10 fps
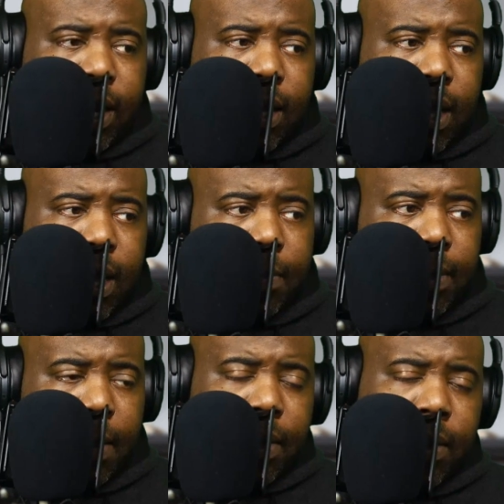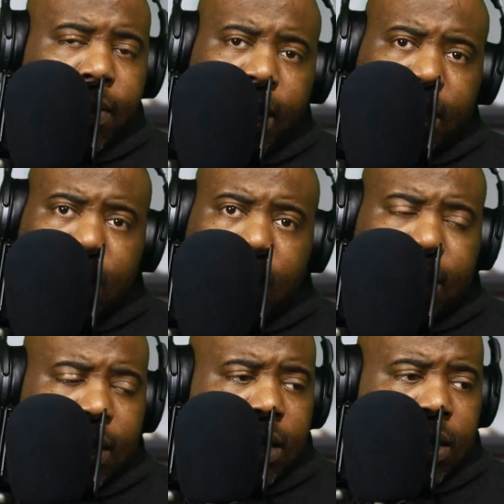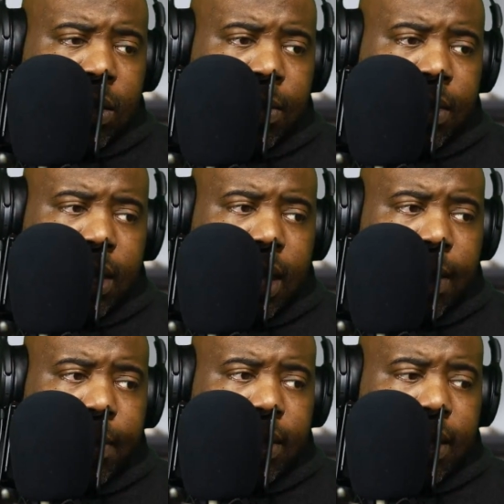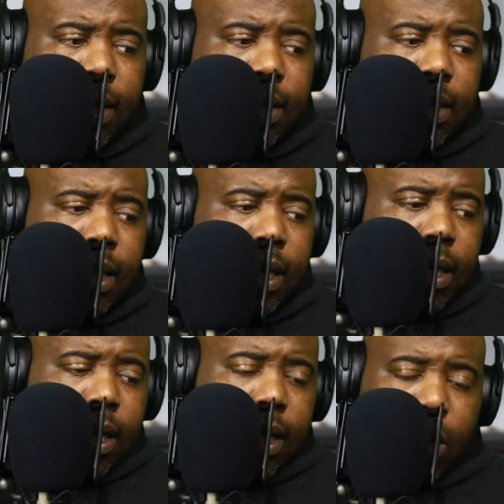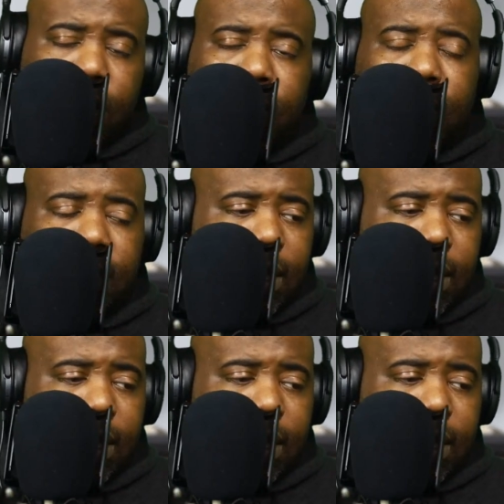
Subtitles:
Let me know the next song I should listen to within the comments, guys and girls.